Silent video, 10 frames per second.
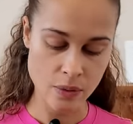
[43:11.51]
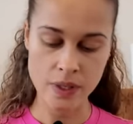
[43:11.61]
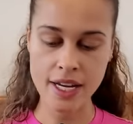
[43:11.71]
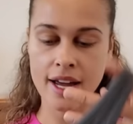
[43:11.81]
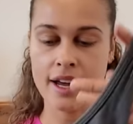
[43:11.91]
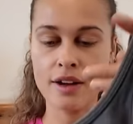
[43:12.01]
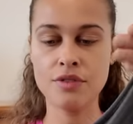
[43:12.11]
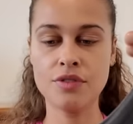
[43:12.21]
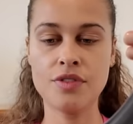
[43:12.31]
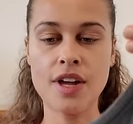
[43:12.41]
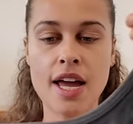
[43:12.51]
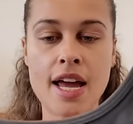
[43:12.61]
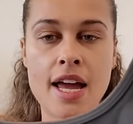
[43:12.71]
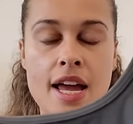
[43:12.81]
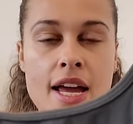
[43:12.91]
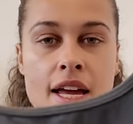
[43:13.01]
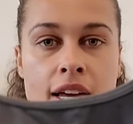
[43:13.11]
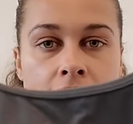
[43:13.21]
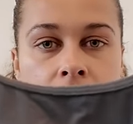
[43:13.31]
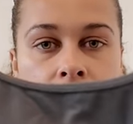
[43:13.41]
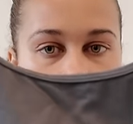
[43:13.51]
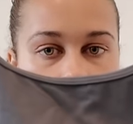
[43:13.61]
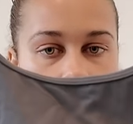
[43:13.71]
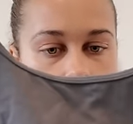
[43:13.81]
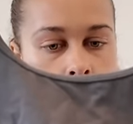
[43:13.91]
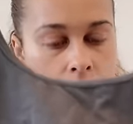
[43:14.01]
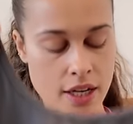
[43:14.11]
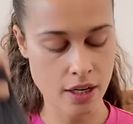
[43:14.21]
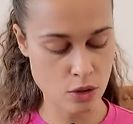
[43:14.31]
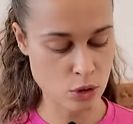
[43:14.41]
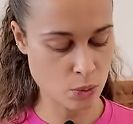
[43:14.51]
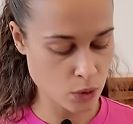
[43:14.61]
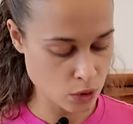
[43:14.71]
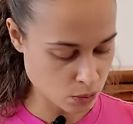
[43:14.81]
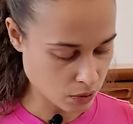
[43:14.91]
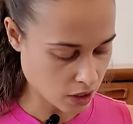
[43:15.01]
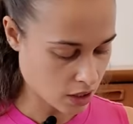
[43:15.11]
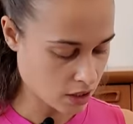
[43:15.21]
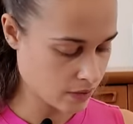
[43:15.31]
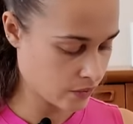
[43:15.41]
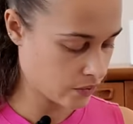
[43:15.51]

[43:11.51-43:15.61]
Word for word: We have a workout sports bra